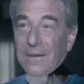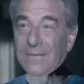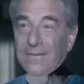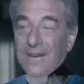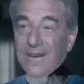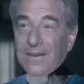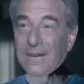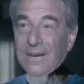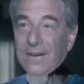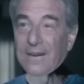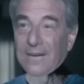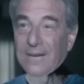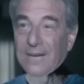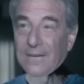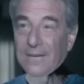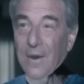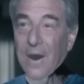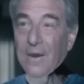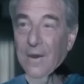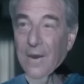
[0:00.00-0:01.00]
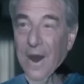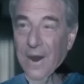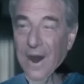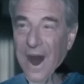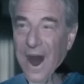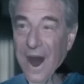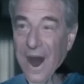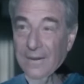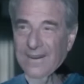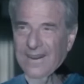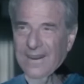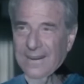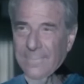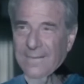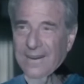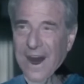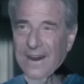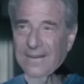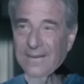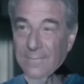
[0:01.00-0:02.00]
Put the phone down.
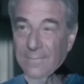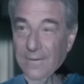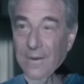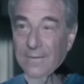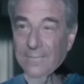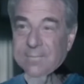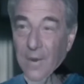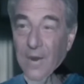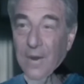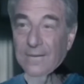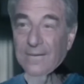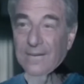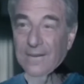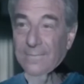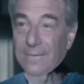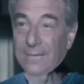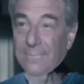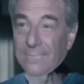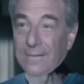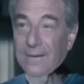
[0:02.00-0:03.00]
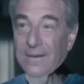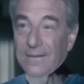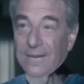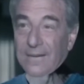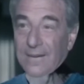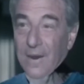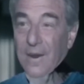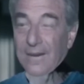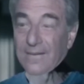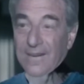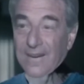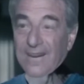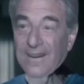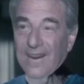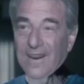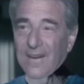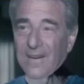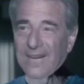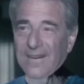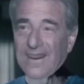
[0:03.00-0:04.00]
Oh, how, how'd you get in here? How,
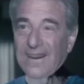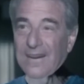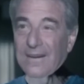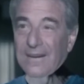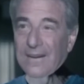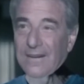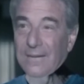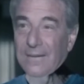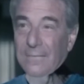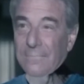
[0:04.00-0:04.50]
how'd you get past